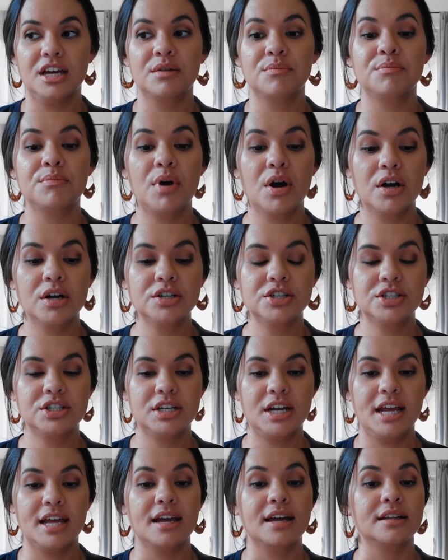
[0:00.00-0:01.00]
in
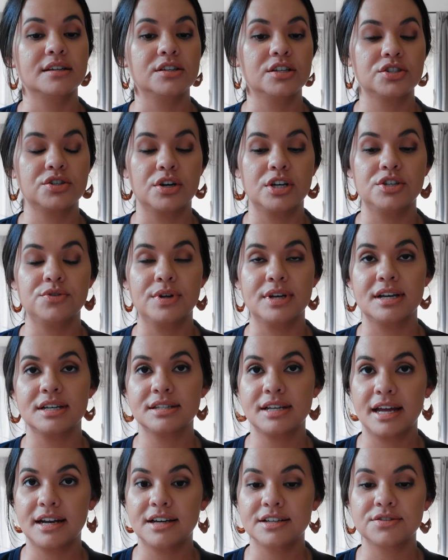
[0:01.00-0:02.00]
March and started doing
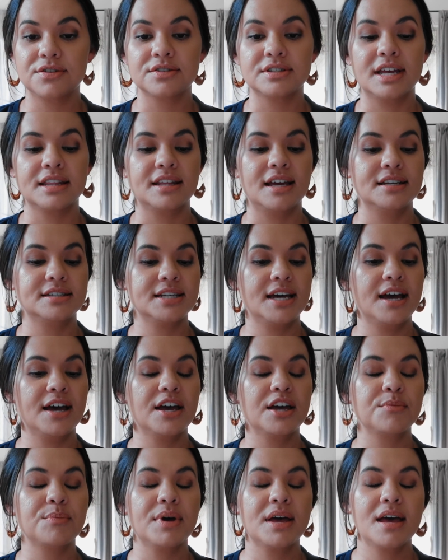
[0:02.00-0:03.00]
side hustles at that
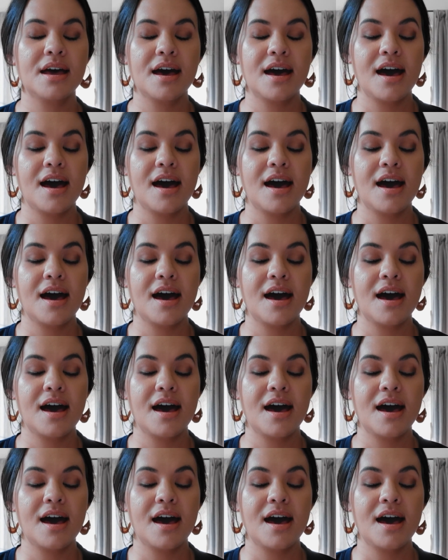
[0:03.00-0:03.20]
time,